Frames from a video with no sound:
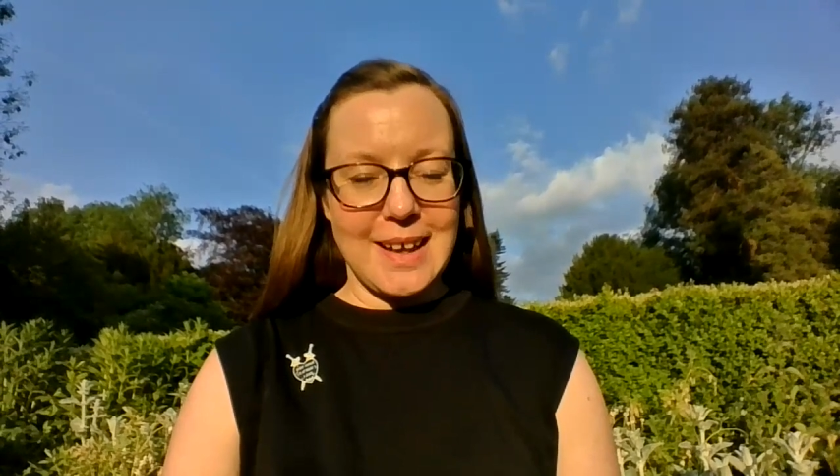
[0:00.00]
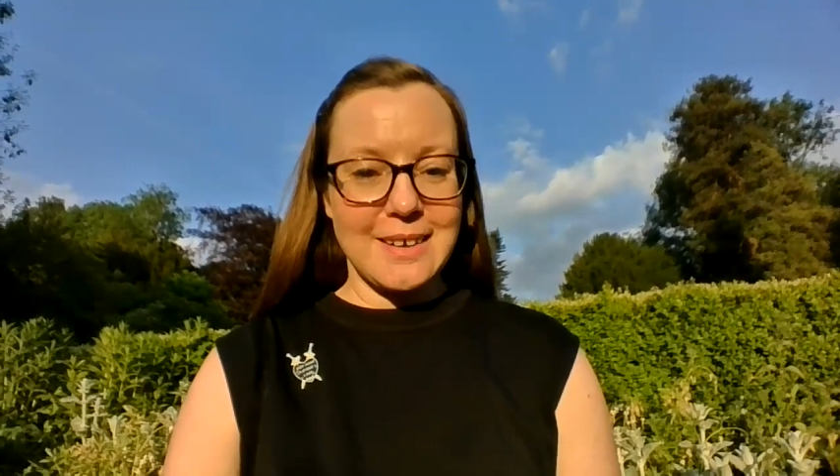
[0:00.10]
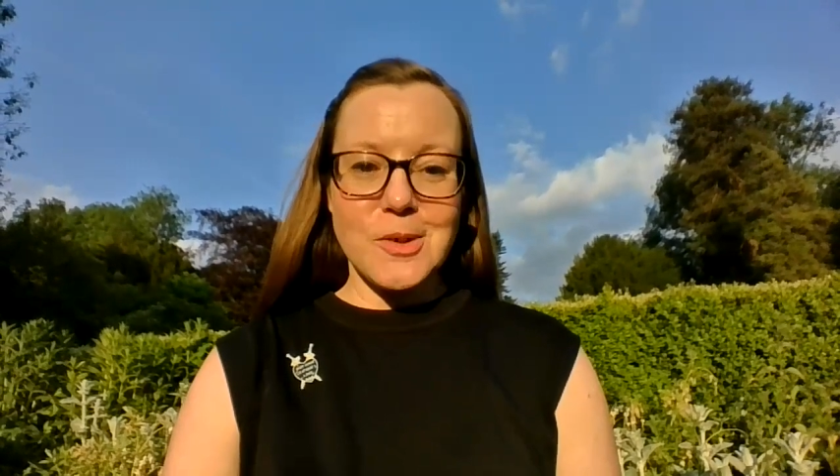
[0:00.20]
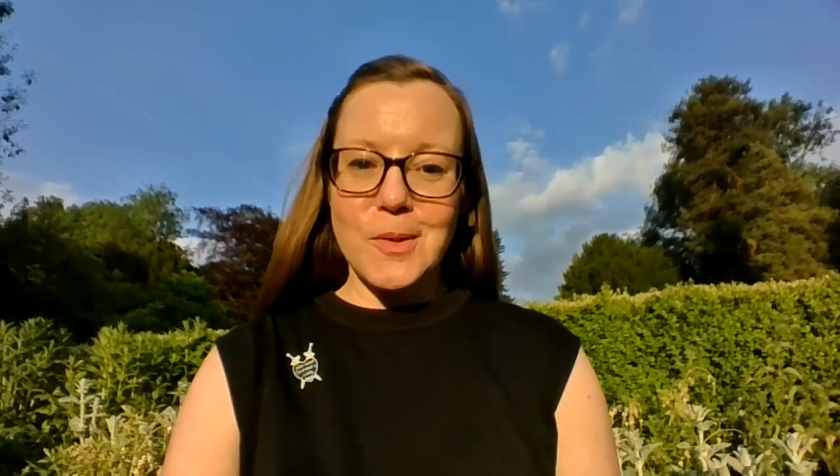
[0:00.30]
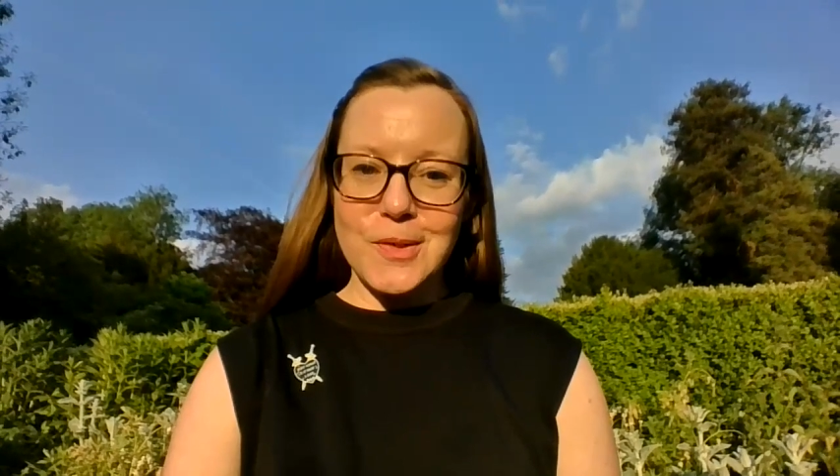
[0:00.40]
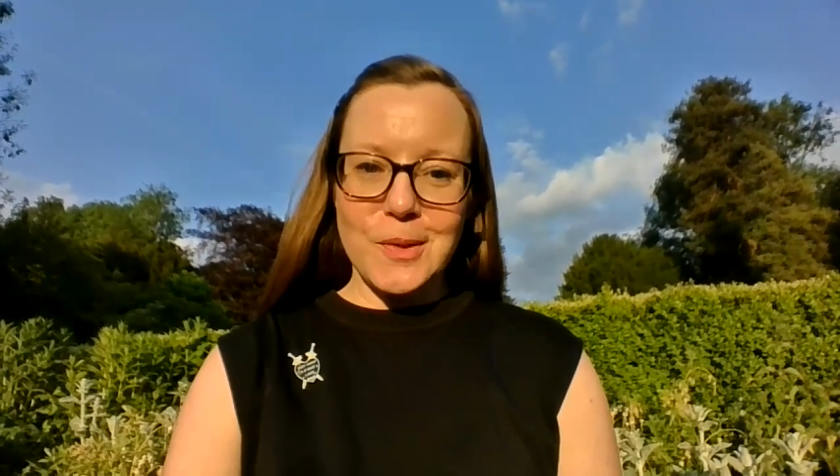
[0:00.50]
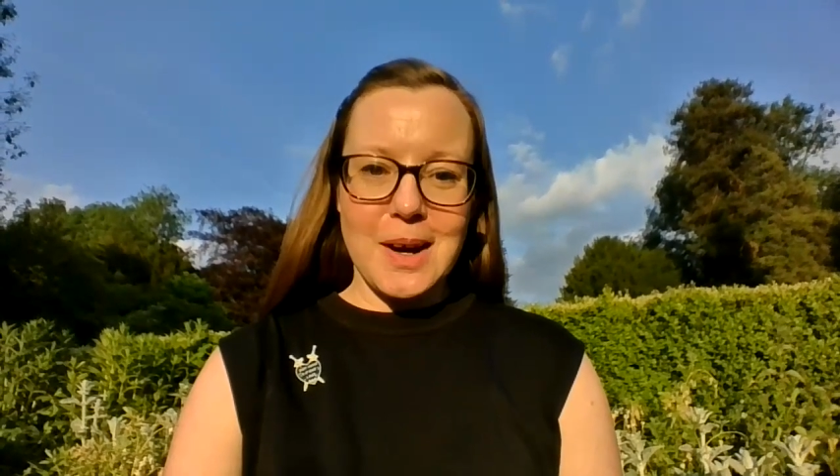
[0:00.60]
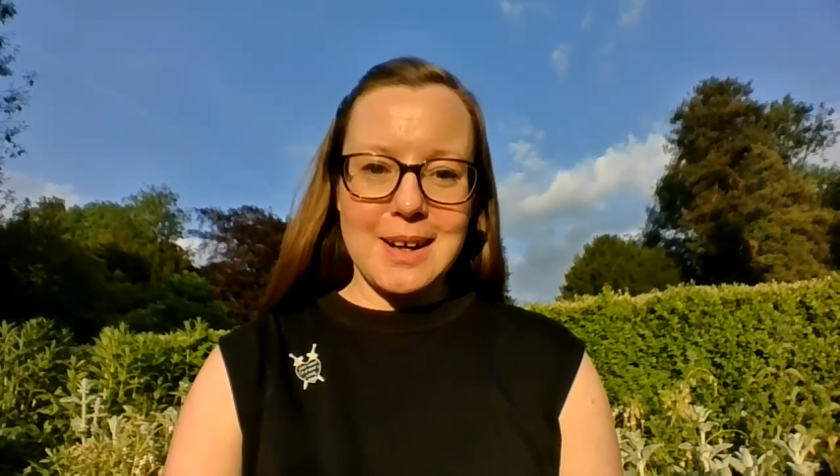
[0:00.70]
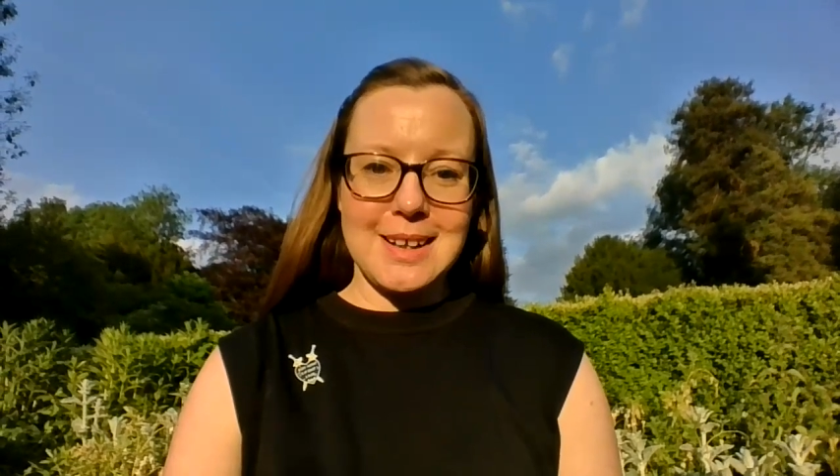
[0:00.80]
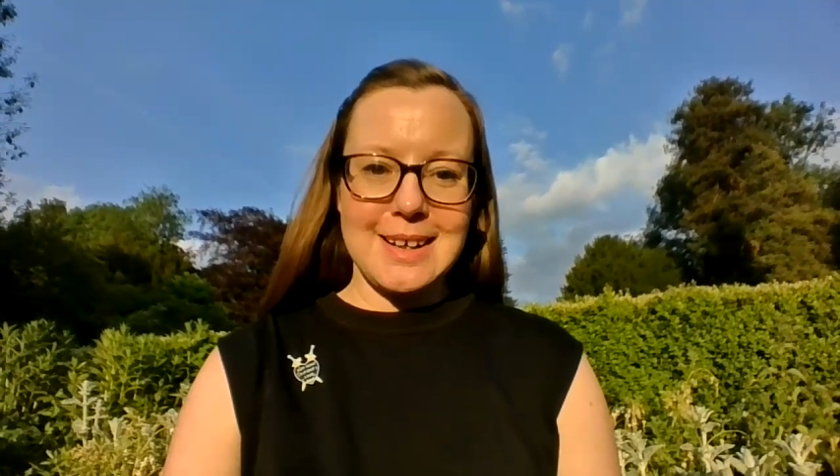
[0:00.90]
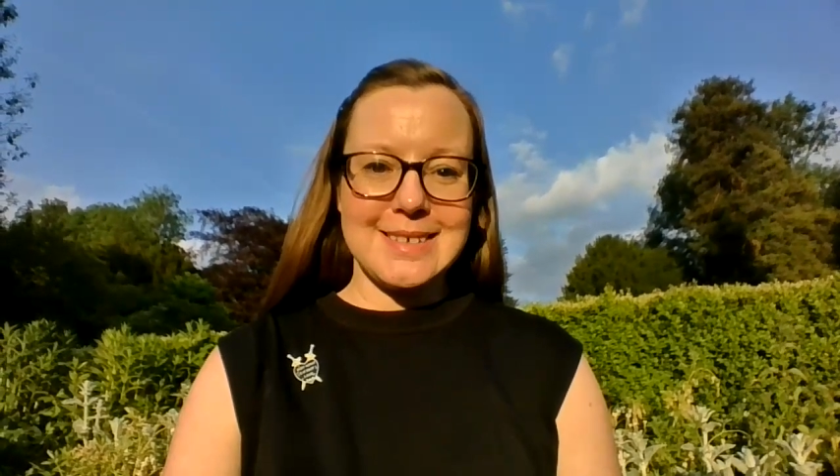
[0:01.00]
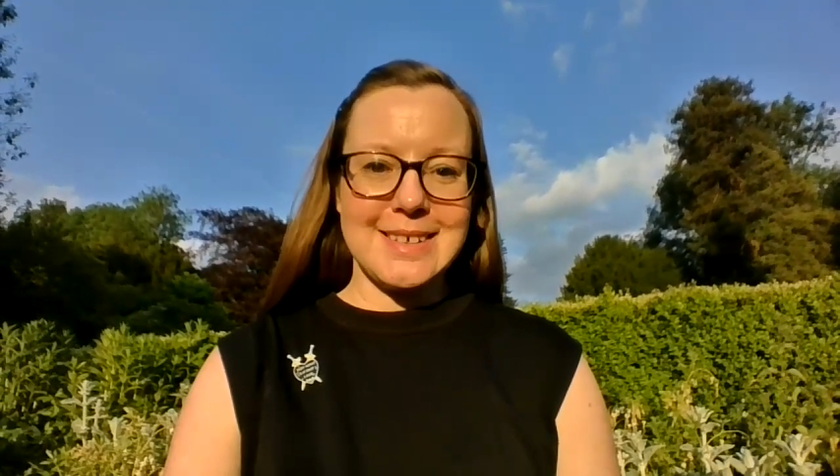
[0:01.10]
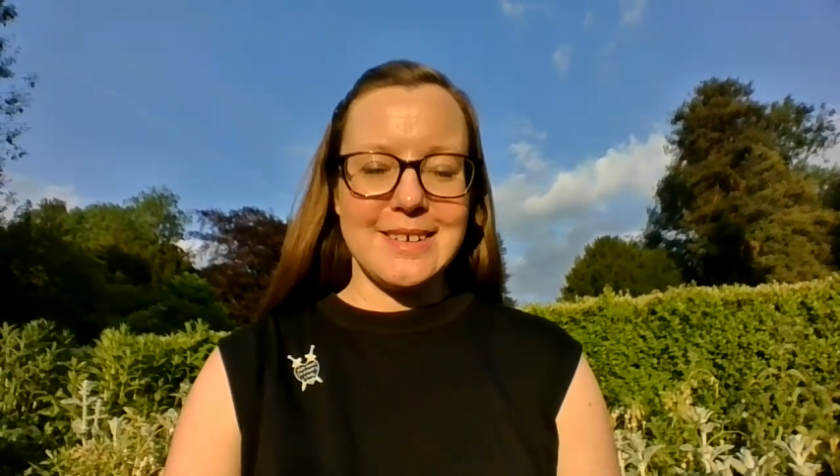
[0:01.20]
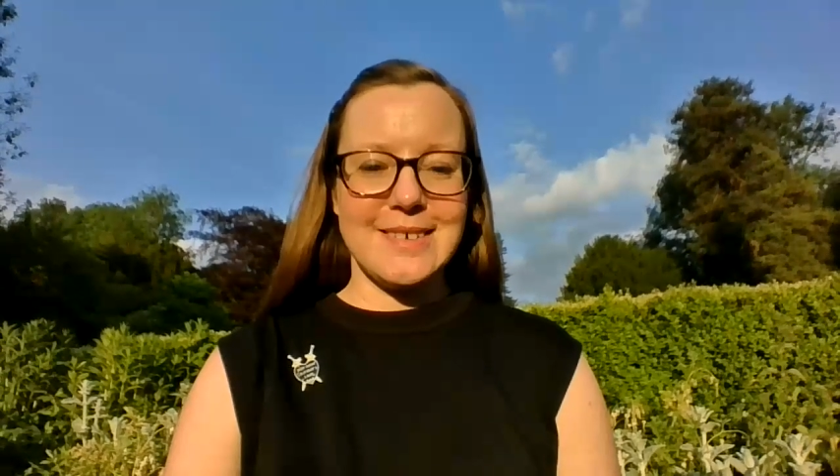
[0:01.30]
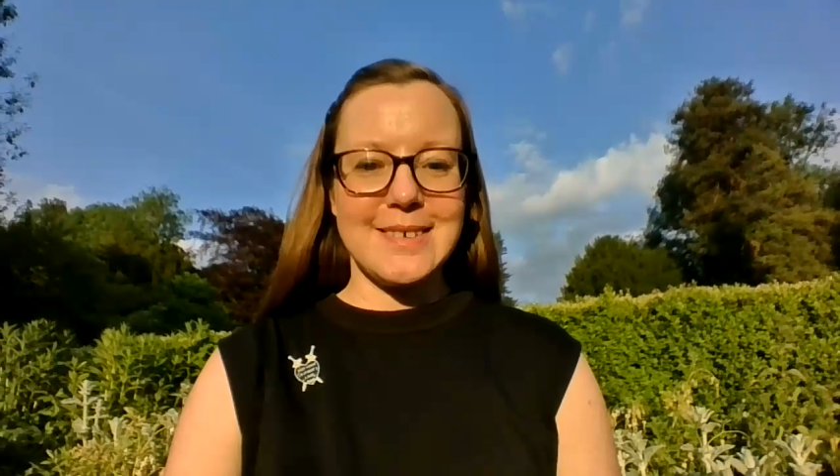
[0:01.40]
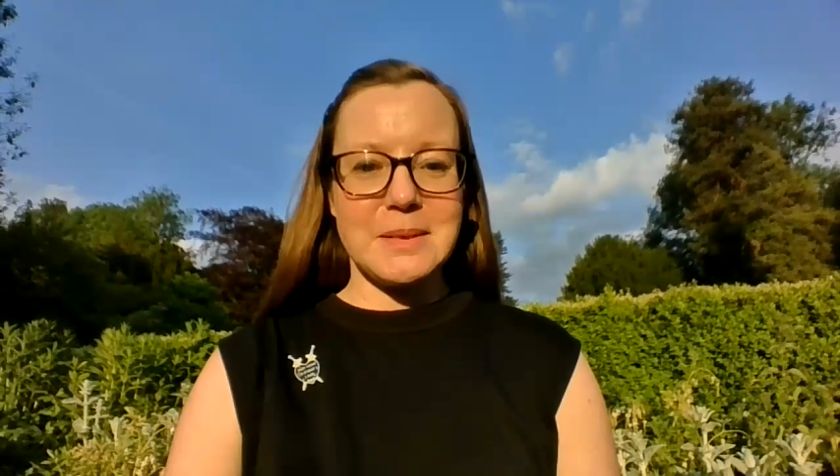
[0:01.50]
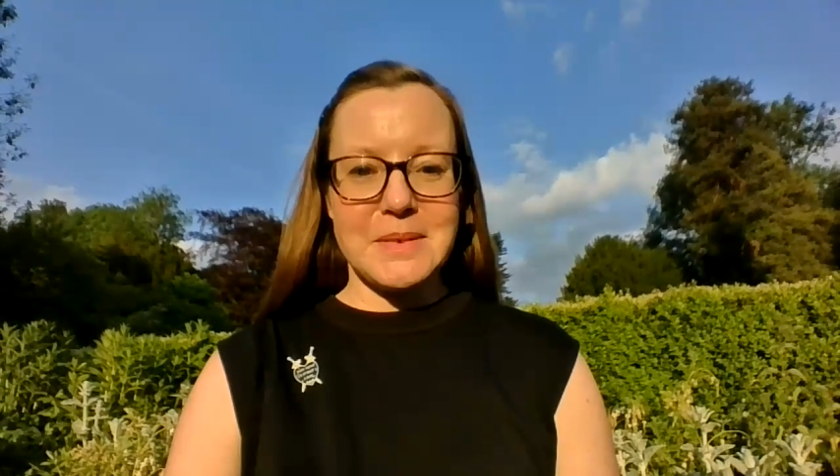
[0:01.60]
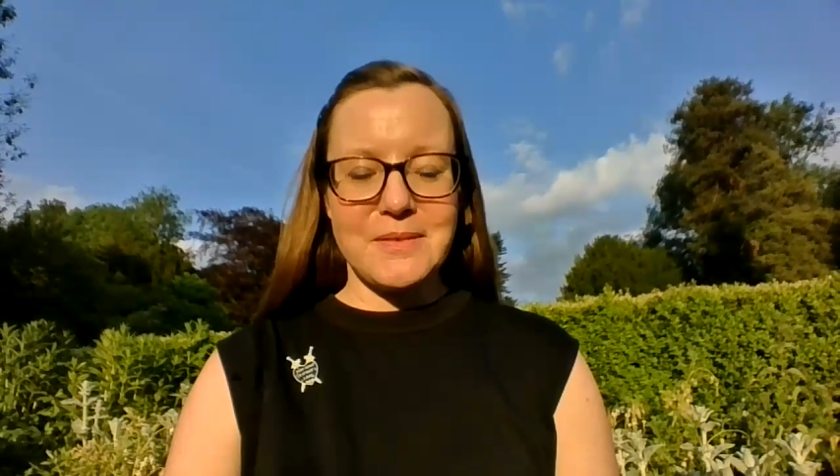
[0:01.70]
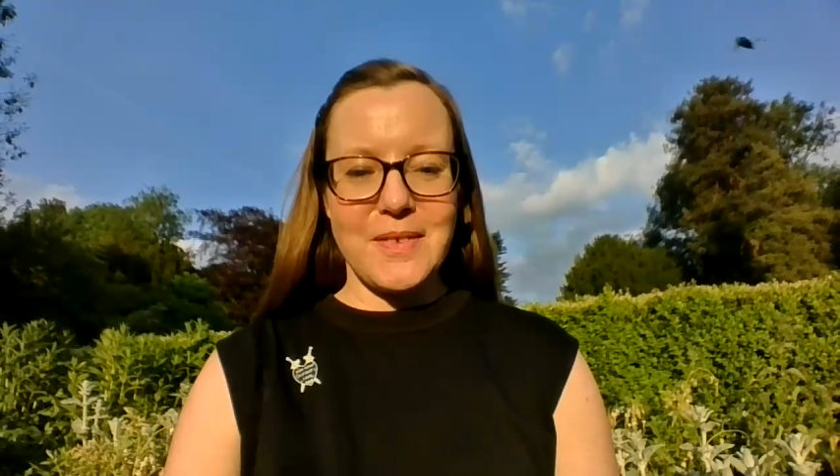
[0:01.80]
and also our collection and some of